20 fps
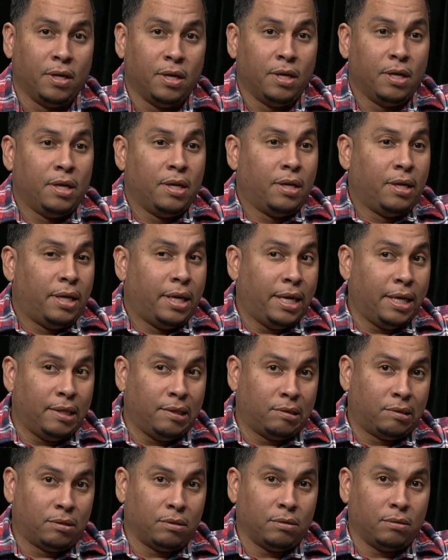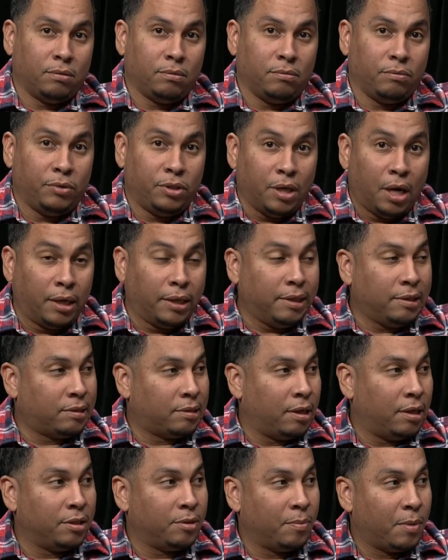Yeah. His youngest
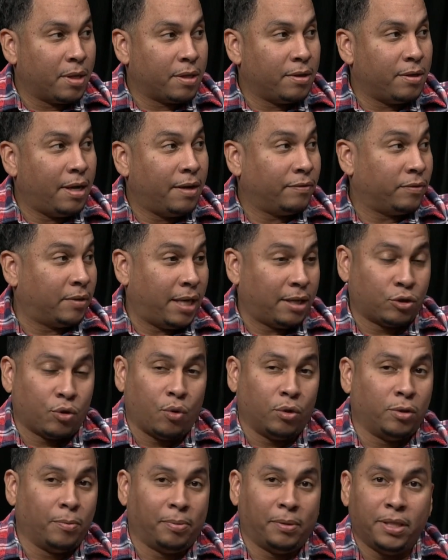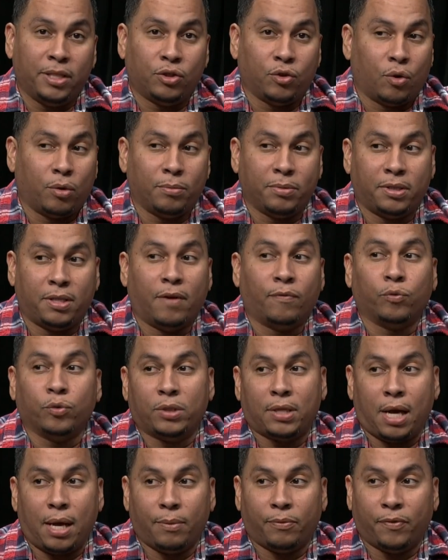son's mother has, has called the police on him several
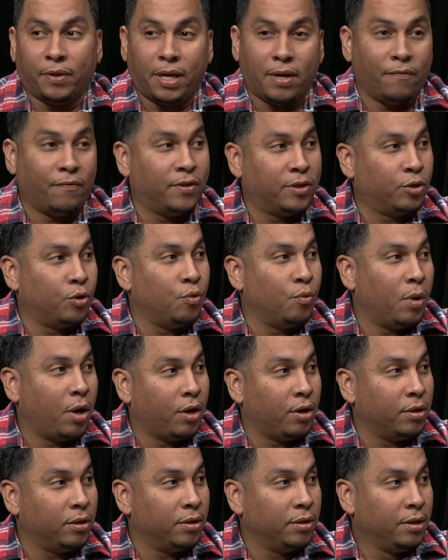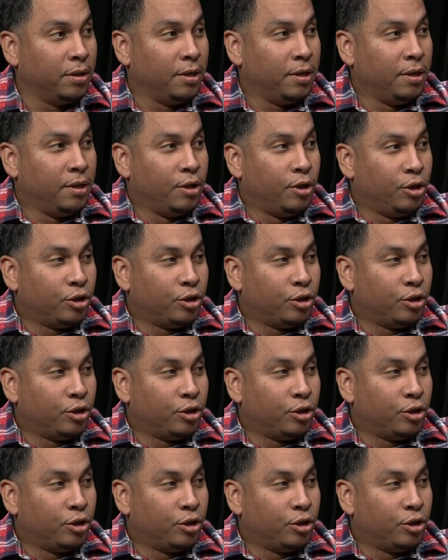times for getting physical with her. Mm-hmm. Yeah.